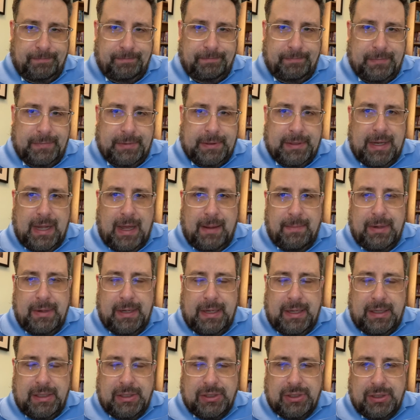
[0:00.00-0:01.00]

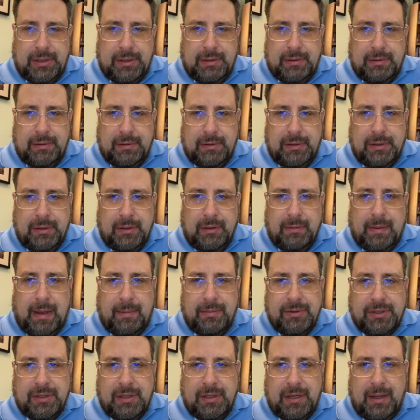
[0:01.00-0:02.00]
denomination, the
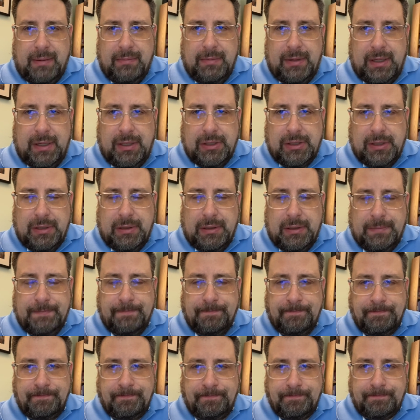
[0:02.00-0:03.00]
Lubavitch
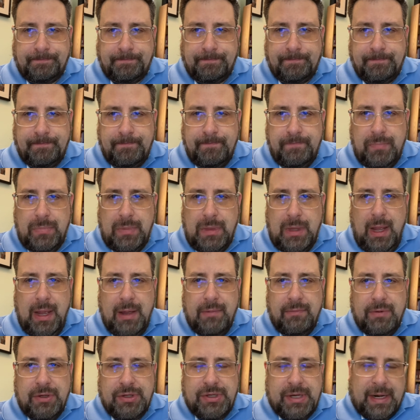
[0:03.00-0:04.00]
denomination,
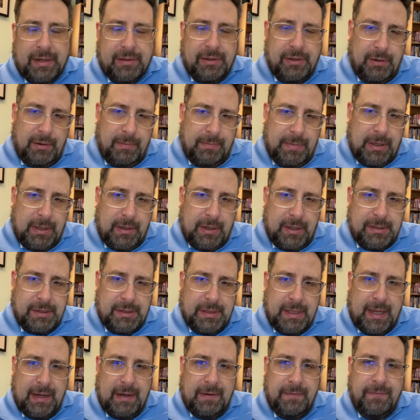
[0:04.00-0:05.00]
and rejected her because of
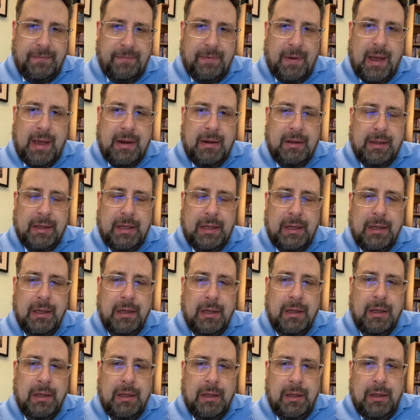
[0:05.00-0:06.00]
that. And finally,
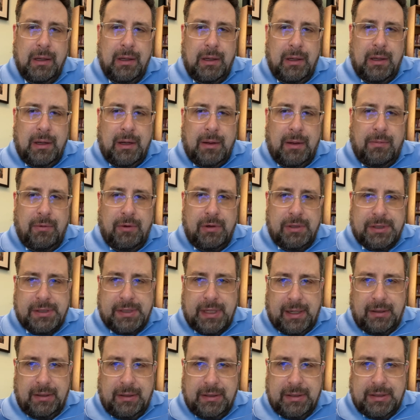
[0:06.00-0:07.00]
a more
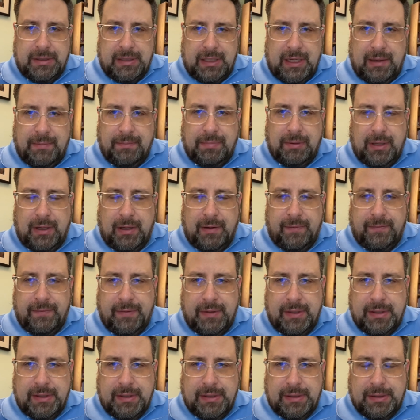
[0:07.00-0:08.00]
subtle example of
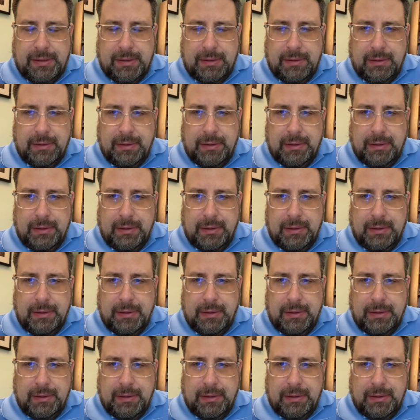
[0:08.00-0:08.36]
his